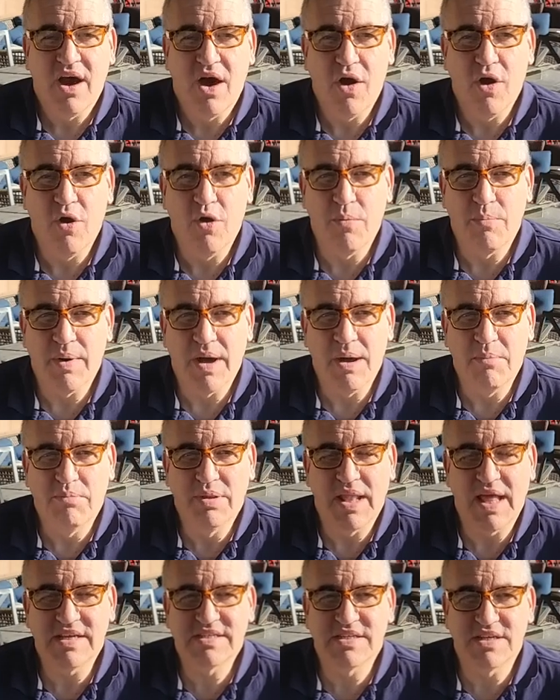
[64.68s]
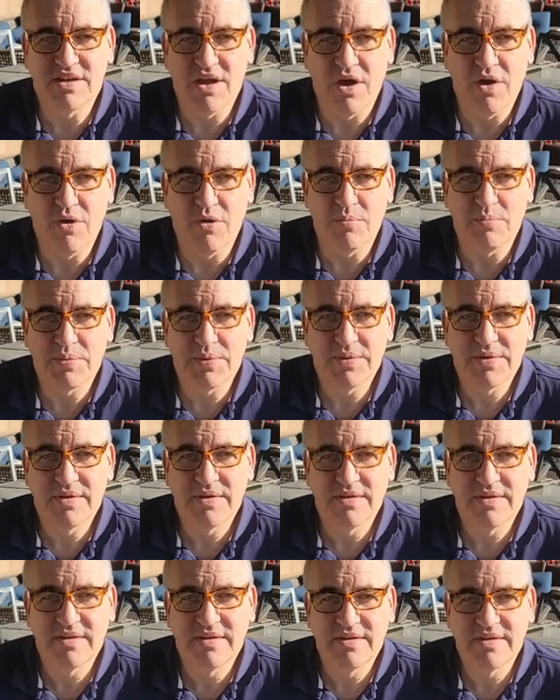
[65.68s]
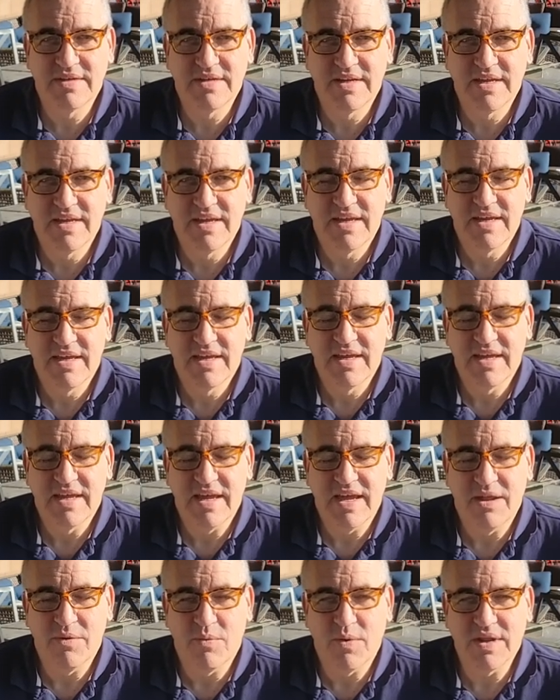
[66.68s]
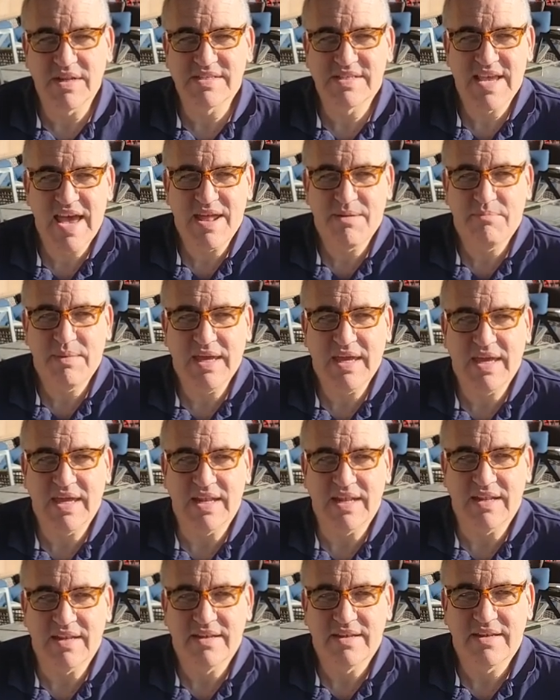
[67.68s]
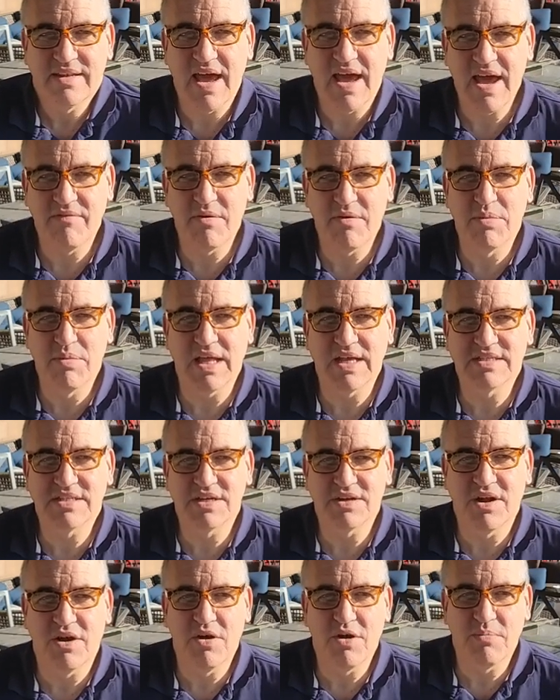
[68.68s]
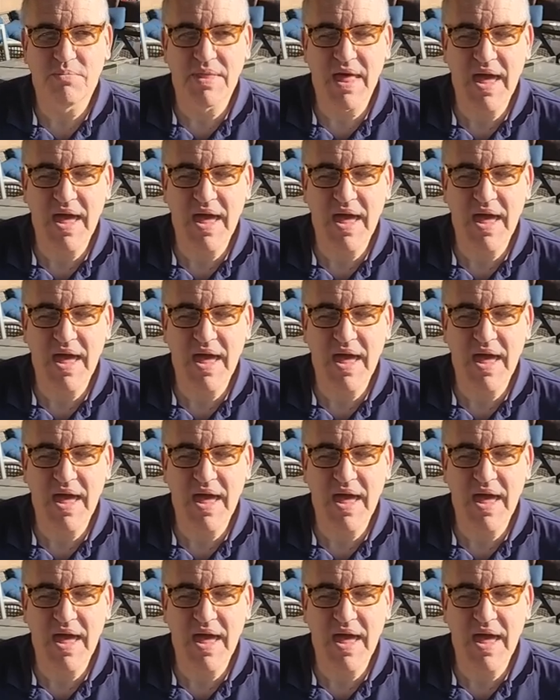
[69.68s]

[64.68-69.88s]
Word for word: hope, a blessed hope. And what does that mean, to have a blessed hope?